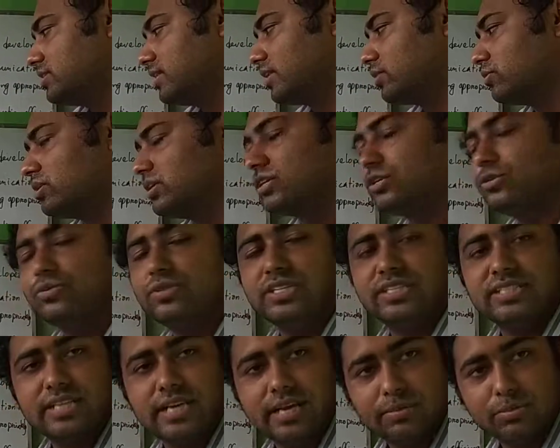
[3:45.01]
according to
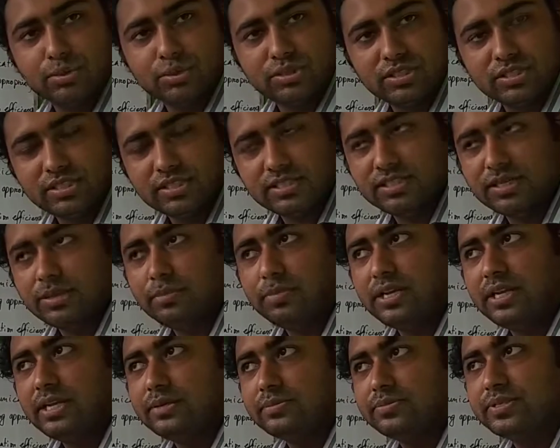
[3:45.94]
these hypotheses, he
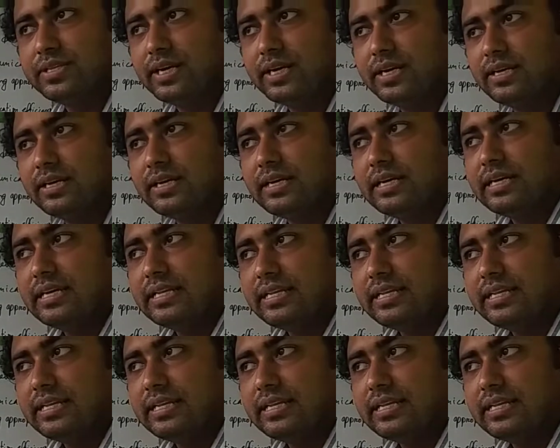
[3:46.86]
believes that